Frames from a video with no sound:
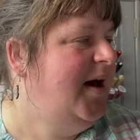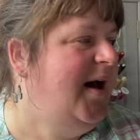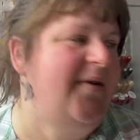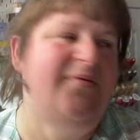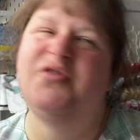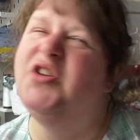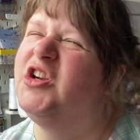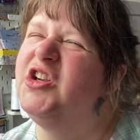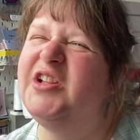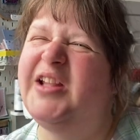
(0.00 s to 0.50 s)

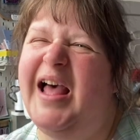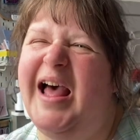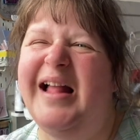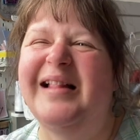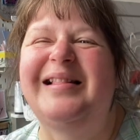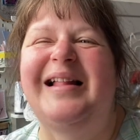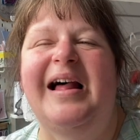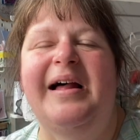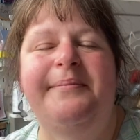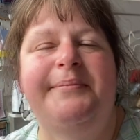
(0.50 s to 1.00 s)
I've just
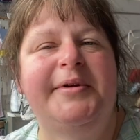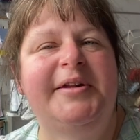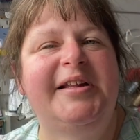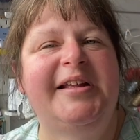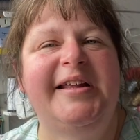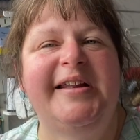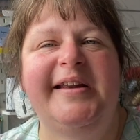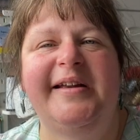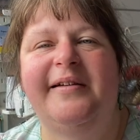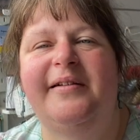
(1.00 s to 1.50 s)
had that
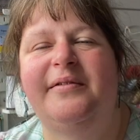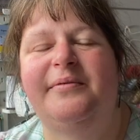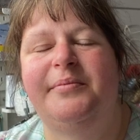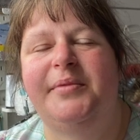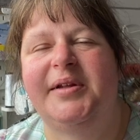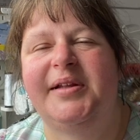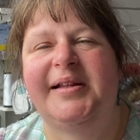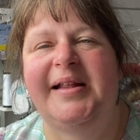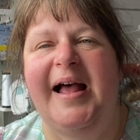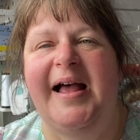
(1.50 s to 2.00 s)
material in
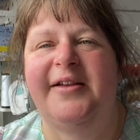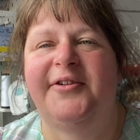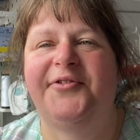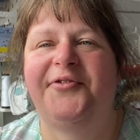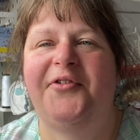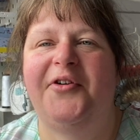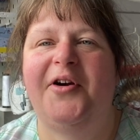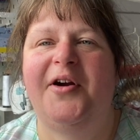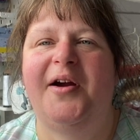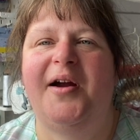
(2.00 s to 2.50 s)
my stash
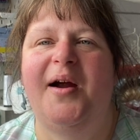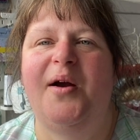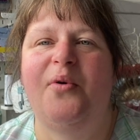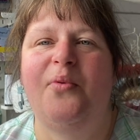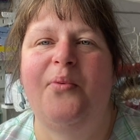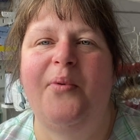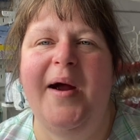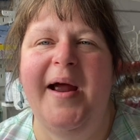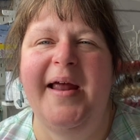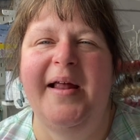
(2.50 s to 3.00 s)
for a
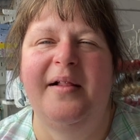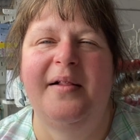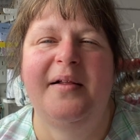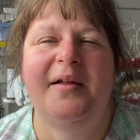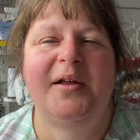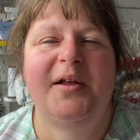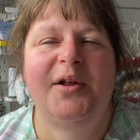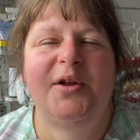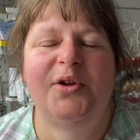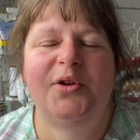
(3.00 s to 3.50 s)
while,
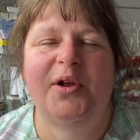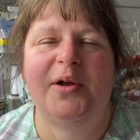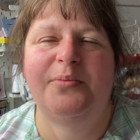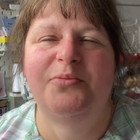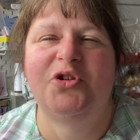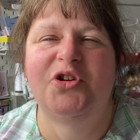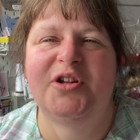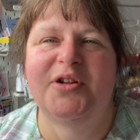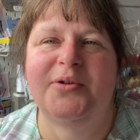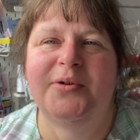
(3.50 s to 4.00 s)
so
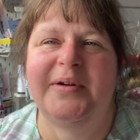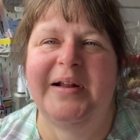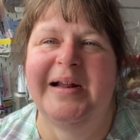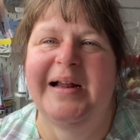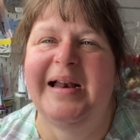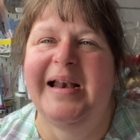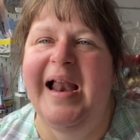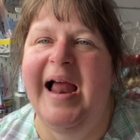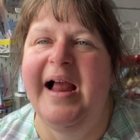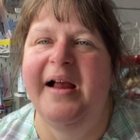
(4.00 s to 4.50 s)
I'm just going to
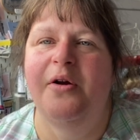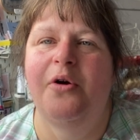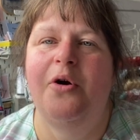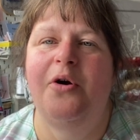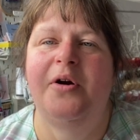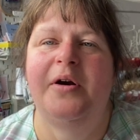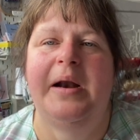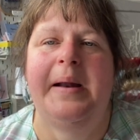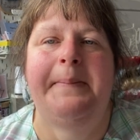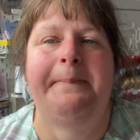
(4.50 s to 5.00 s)
crack
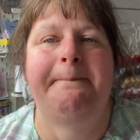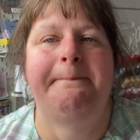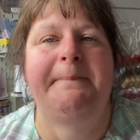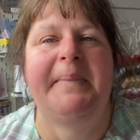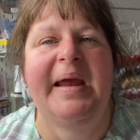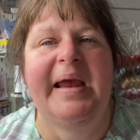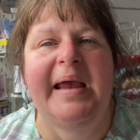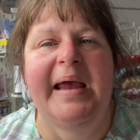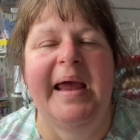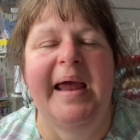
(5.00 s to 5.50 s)
on and
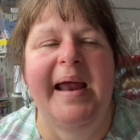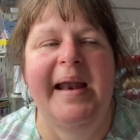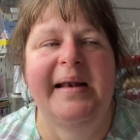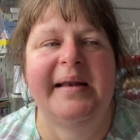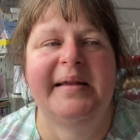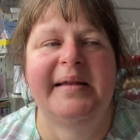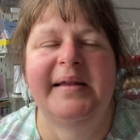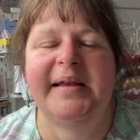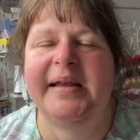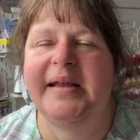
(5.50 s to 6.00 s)
make it
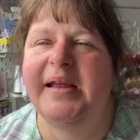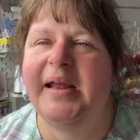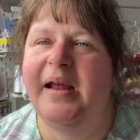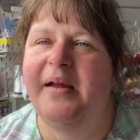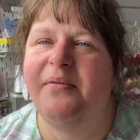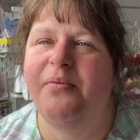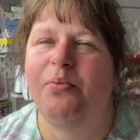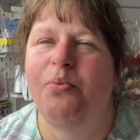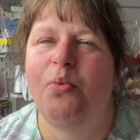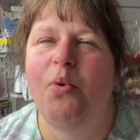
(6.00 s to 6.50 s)
and see
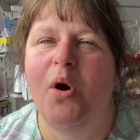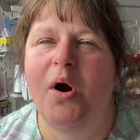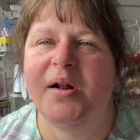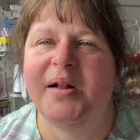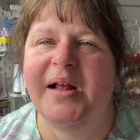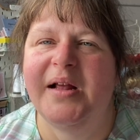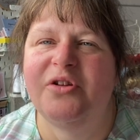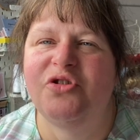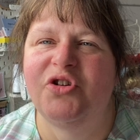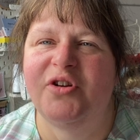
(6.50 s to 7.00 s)
if what
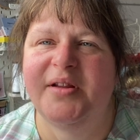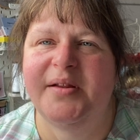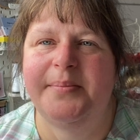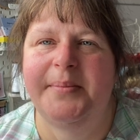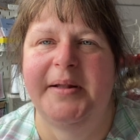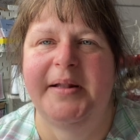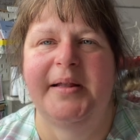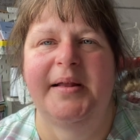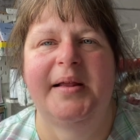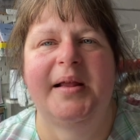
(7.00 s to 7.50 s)

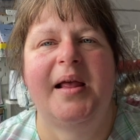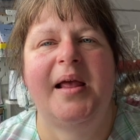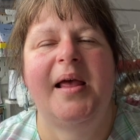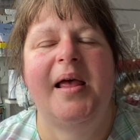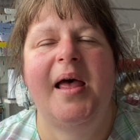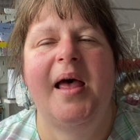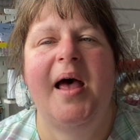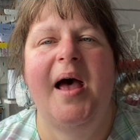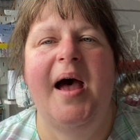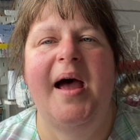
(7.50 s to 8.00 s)
adjustments
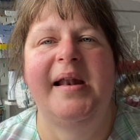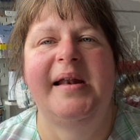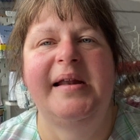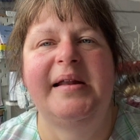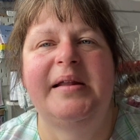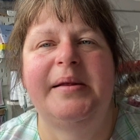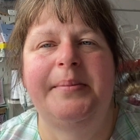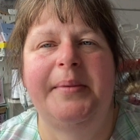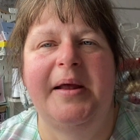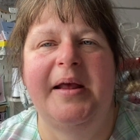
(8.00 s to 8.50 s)
I
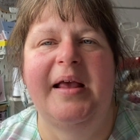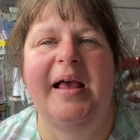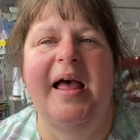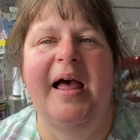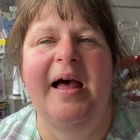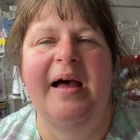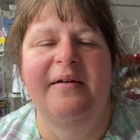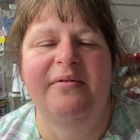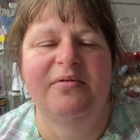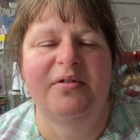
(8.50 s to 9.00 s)
need to make
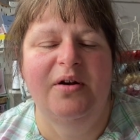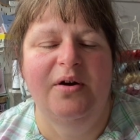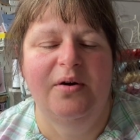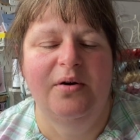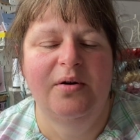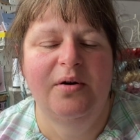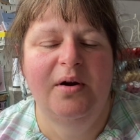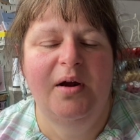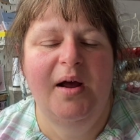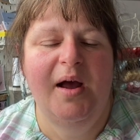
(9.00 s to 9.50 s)
after.
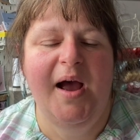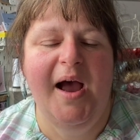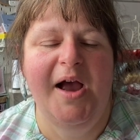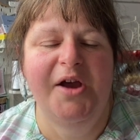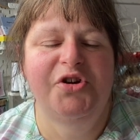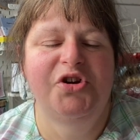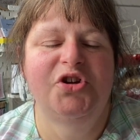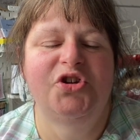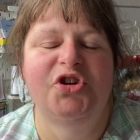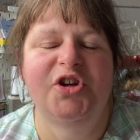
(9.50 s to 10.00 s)

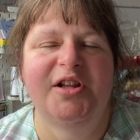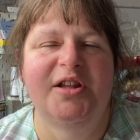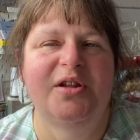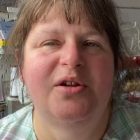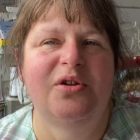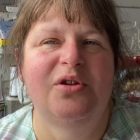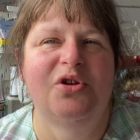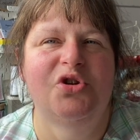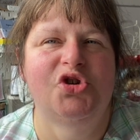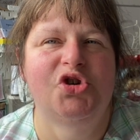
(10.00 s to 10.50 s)
I should just
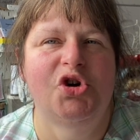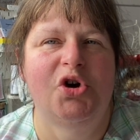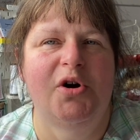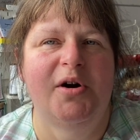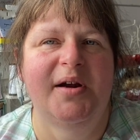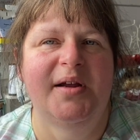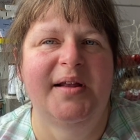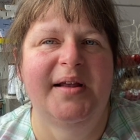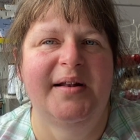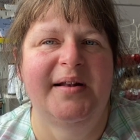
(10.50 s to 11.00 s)
do the
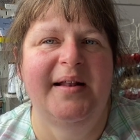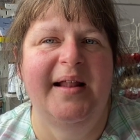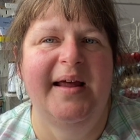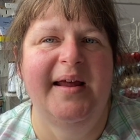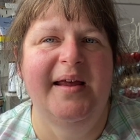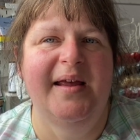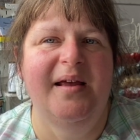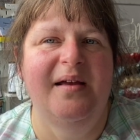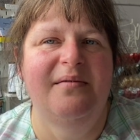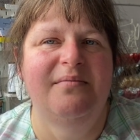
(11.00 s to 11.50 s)
shorts in
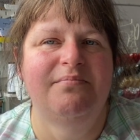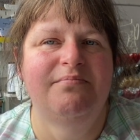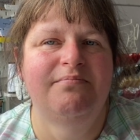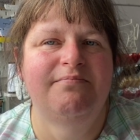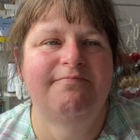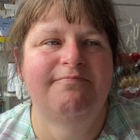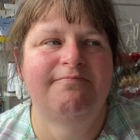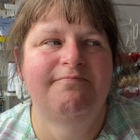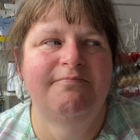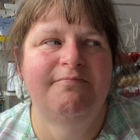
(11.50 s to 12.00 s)
like
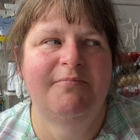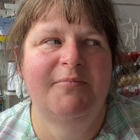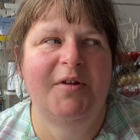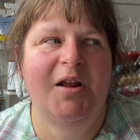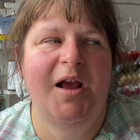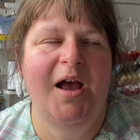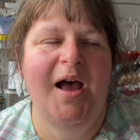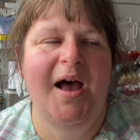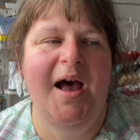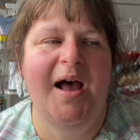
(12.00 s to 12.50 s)

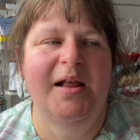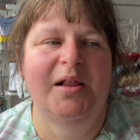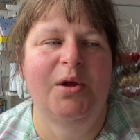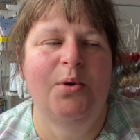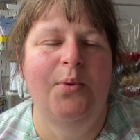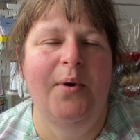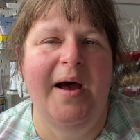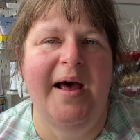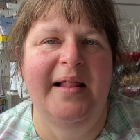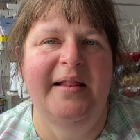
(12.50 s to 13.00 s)
a
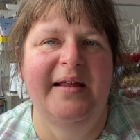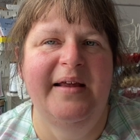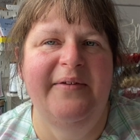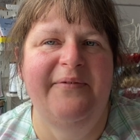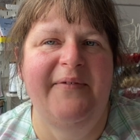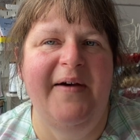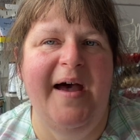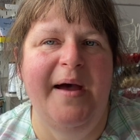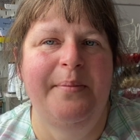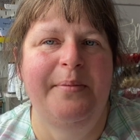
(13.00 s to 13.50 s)
twally
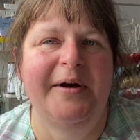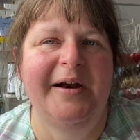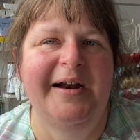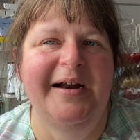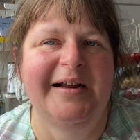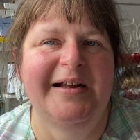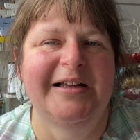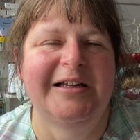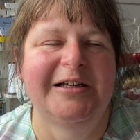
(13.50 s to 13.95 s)
fabric.